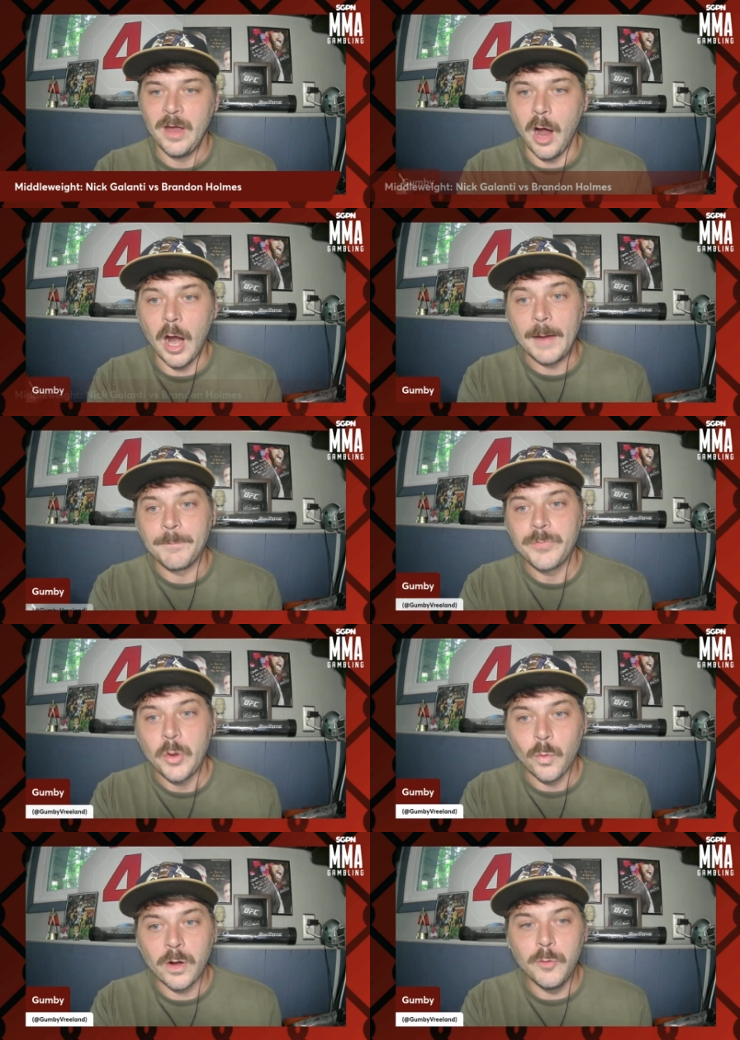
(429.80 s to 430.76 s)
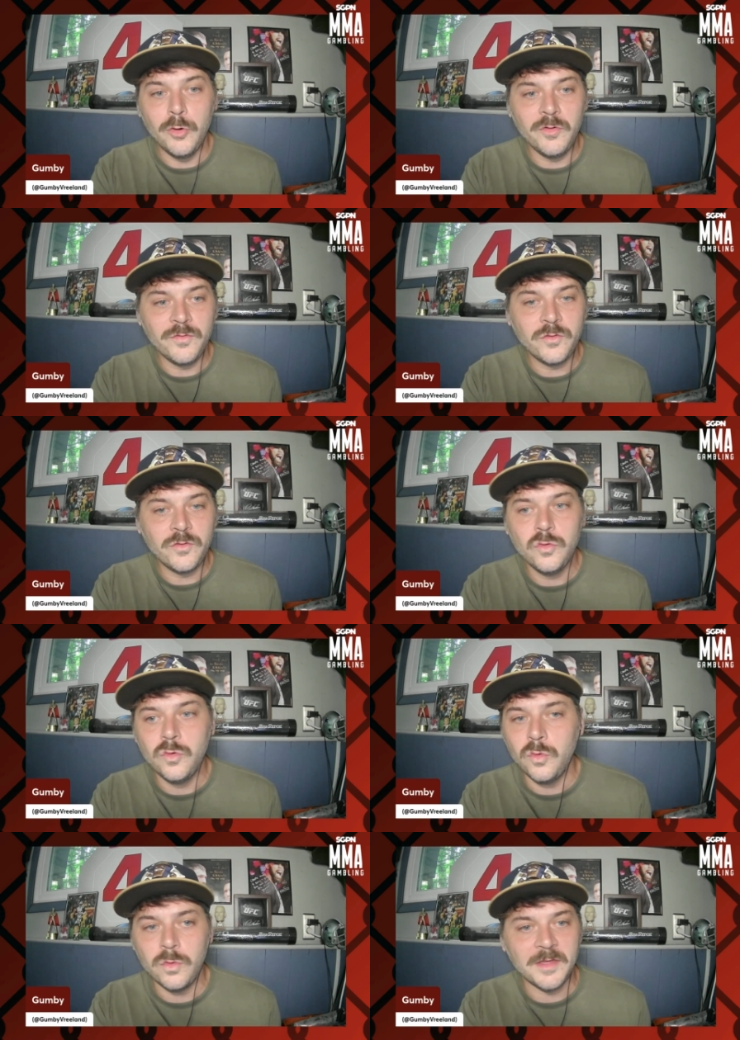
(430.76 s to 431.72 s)
All right, we're going to move
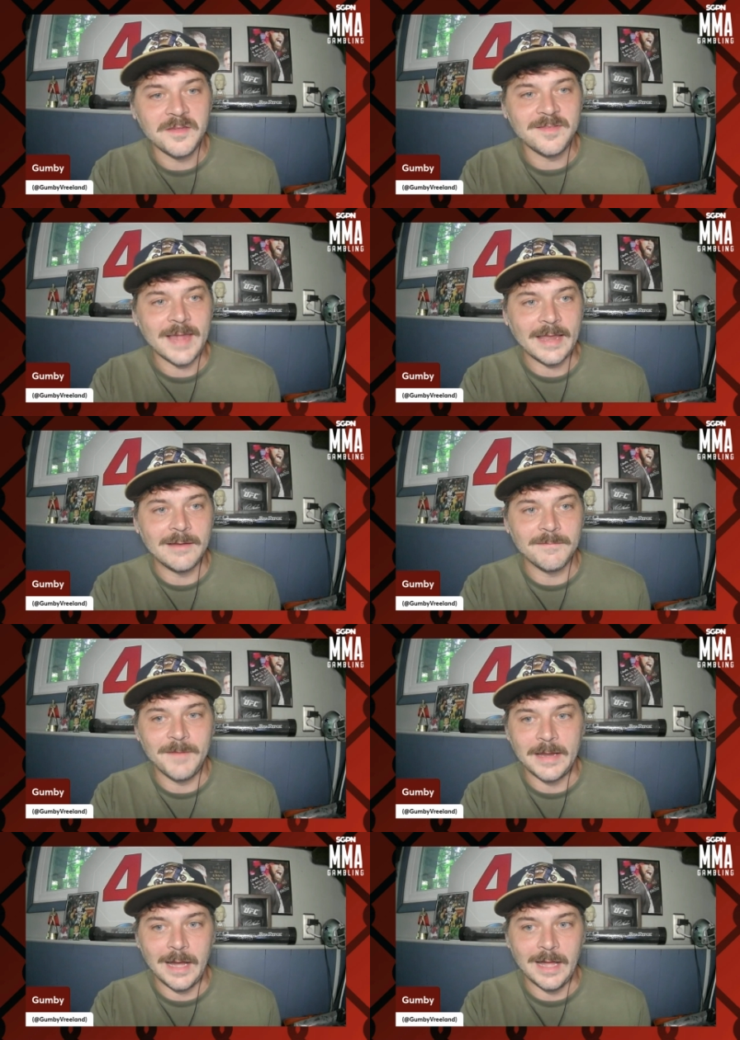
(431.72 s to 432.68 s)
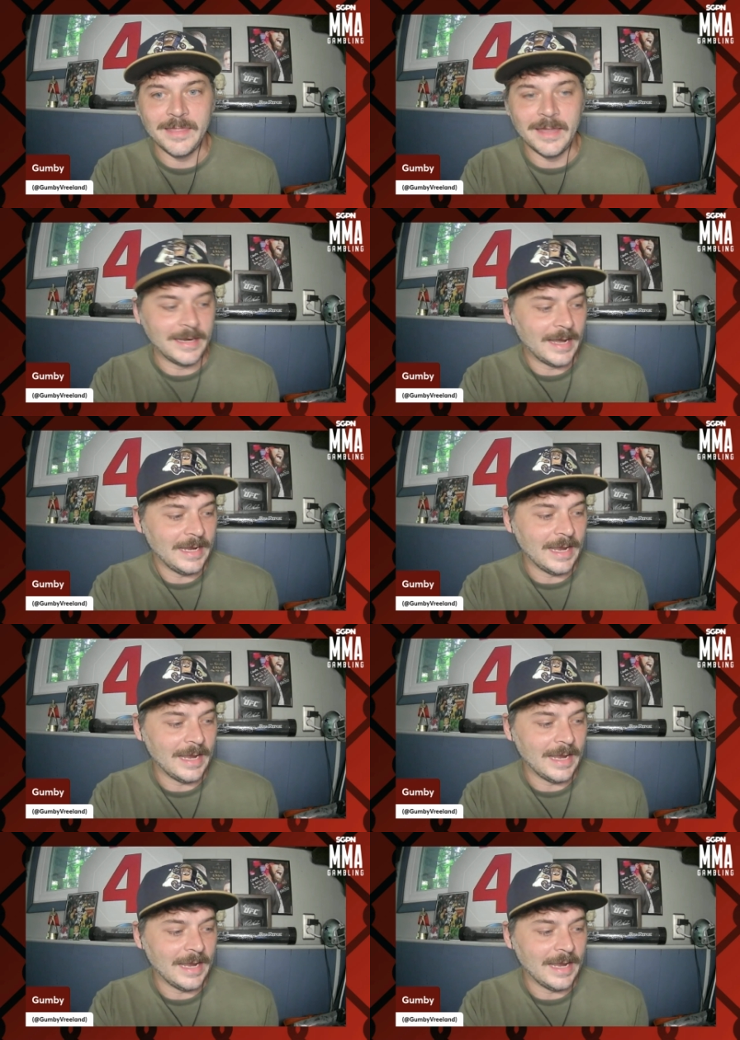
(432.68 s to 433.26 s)
to the second fight of the night,